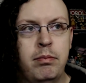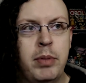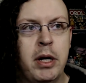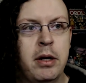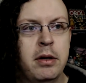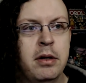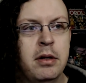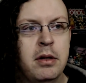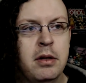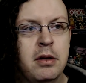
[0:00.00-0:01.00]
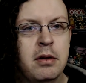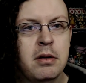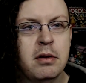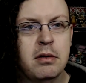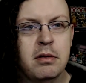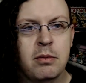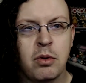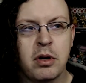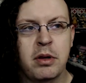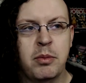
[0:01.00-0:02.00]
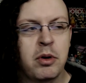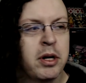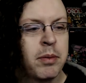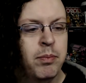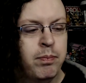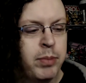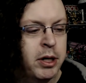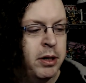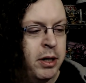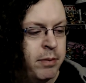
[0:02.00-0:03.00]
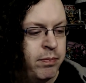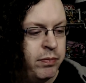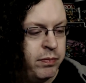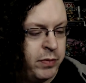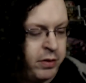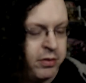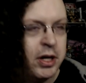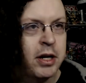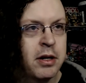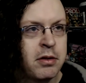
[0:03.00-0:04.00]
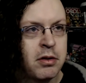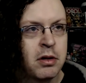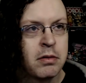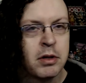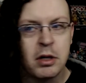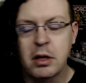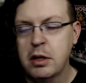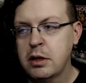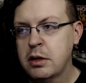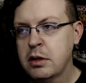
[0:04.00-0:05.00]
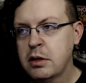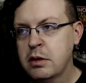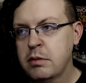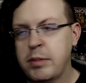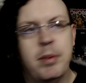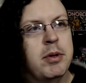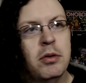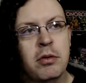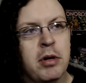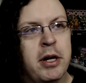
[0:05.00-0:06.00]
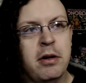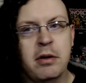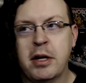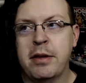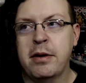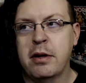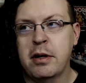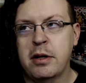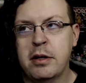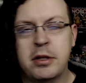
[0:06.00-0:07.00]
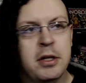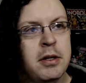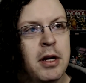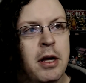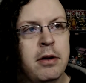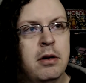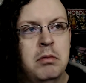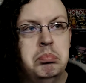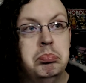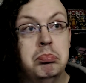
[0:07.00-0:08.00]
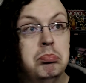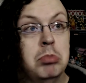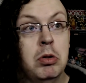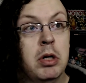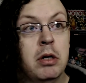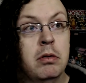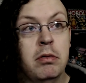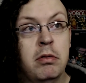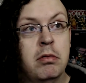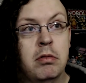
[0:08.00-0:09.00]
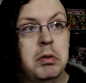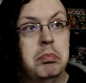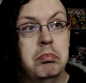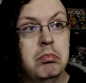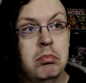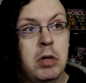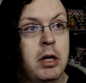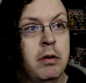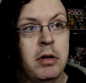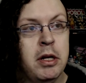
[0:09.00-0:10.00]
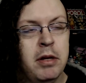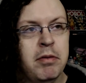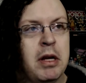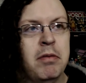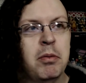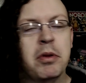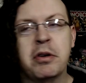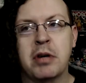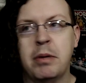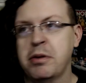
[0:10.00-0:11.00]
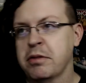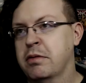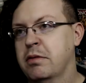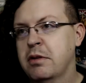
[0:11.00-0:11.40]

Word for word: bed, work in the morning. But yeah, Saga is over. Maybe Loot Crate will get their shit together. Who knows? And even with the troubles,